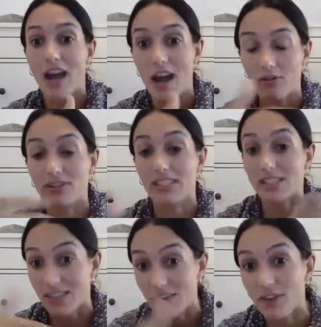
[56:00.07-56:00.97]
how
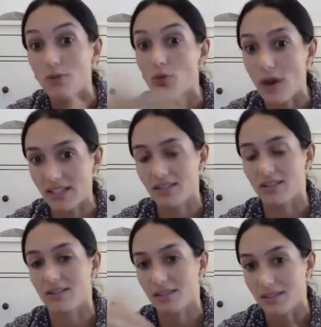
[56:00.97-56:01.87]
these difficult
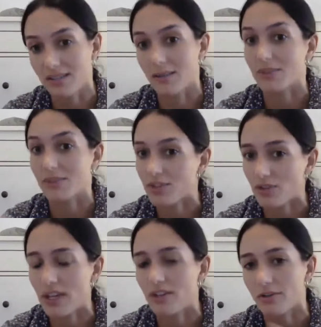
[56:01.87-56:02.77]
questions in terms of
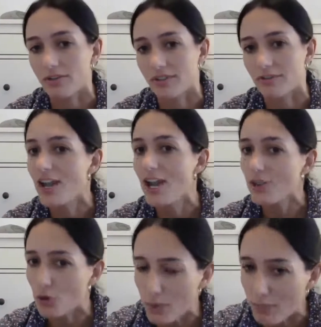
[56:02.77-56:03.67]
trade-offs, of
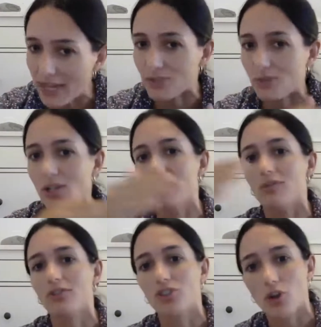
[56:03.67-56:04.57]
do we buy to the
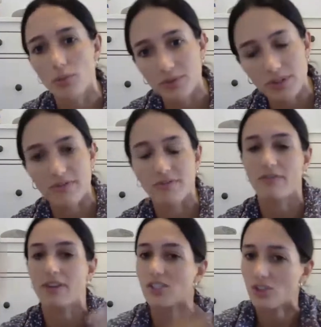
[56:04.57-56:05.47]
local shop if
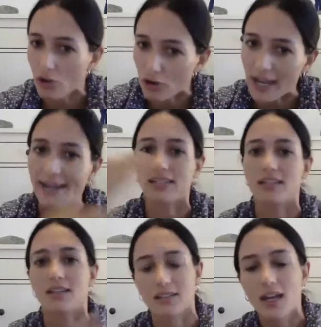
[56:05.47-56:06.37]
it's not
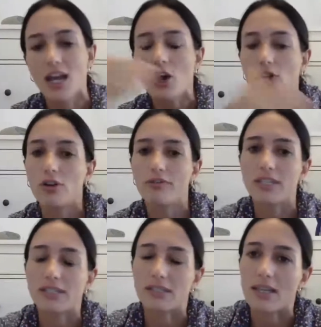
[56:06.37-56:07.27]
organic, and all of
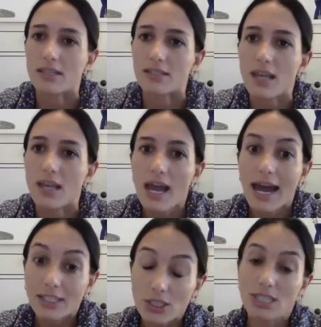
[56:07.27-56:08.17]
these things.
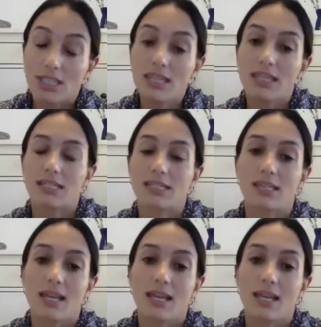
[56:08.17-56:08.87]
I do think that